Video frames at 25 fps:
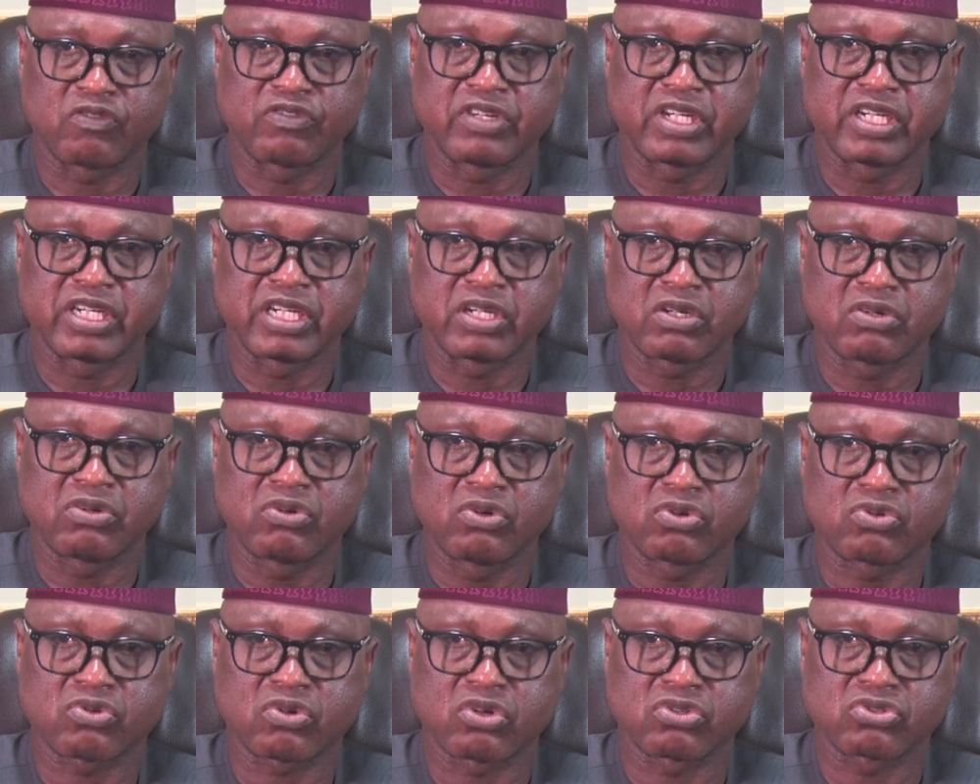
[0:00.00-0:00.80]
the ring
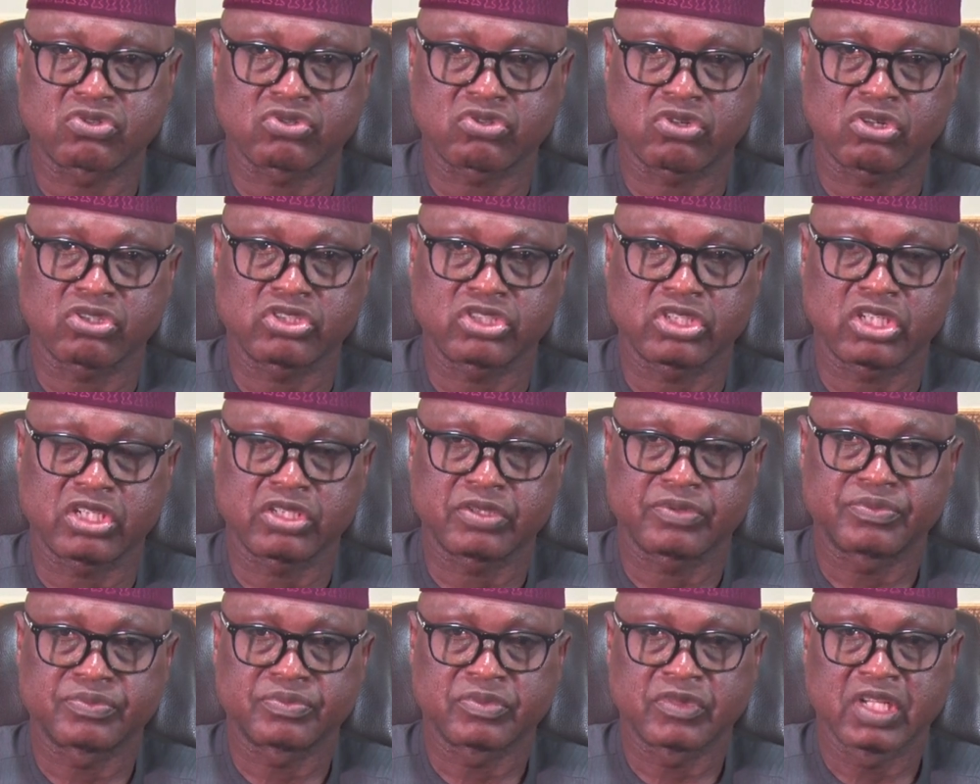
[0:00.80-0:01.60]
road construction,
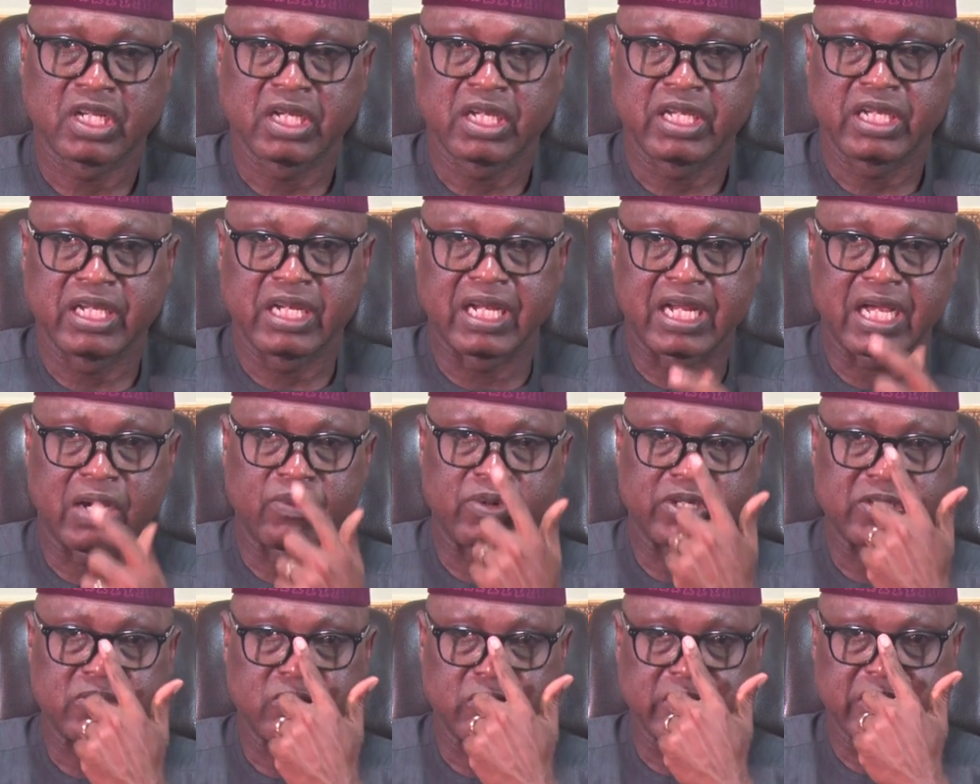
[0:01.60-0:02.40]

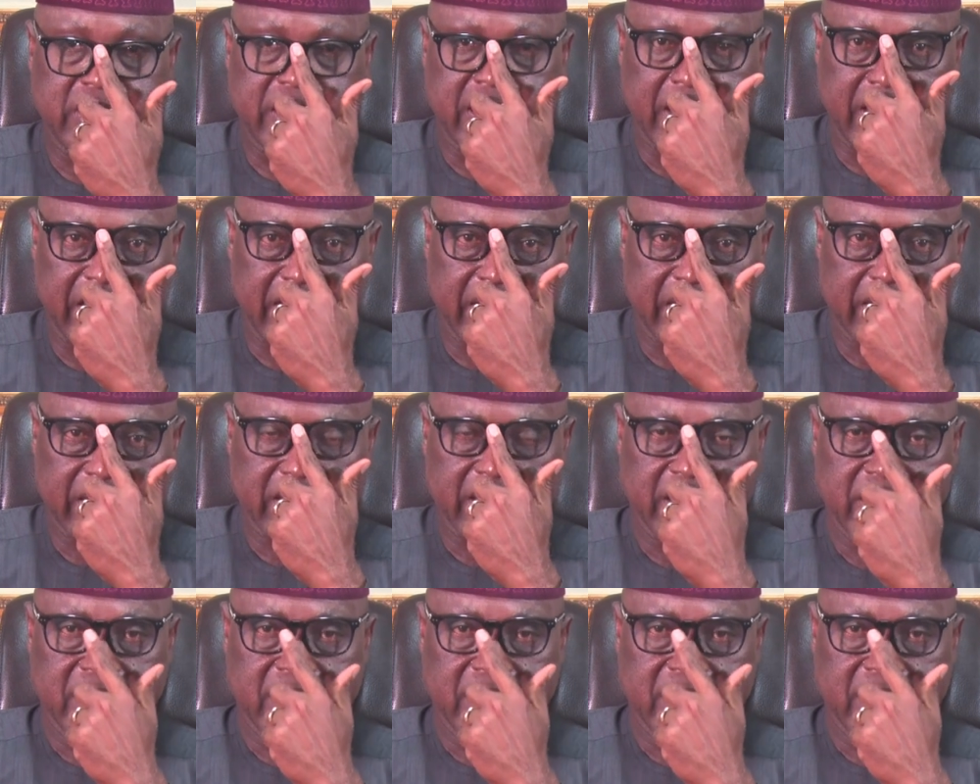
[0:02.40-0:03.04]
Ilawe to Ikere,